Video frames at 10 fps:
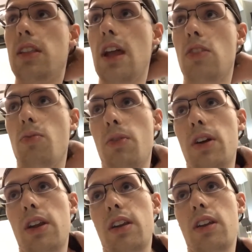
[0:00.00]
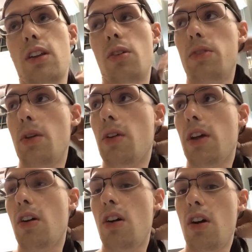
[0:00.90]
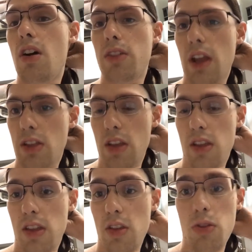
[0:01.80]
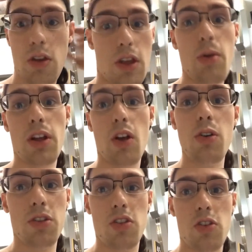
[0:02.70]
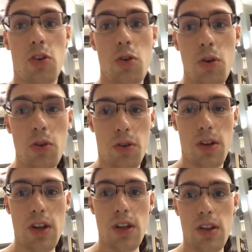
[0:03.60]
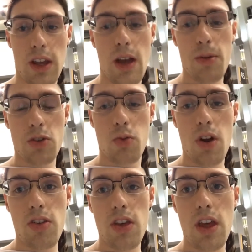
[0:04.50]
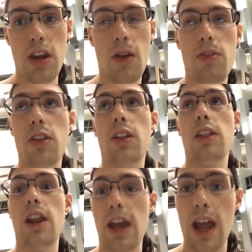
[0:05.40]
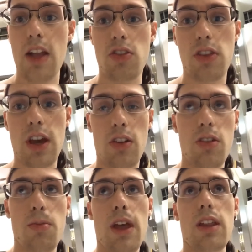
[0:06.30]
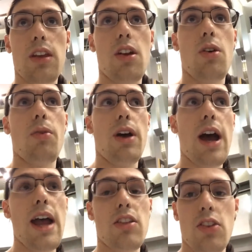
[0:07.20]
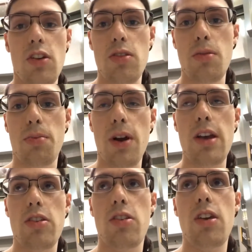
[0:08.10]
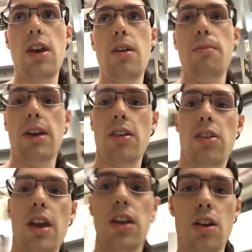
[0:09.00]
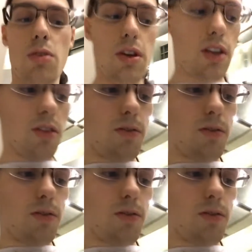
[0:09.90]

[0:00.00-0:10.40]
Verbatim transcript: that's when you know they were like oh that this this they, they were like oh this is cool like how much was it and everything like that i had to tell them that you know i had to tell them the price because like you know it's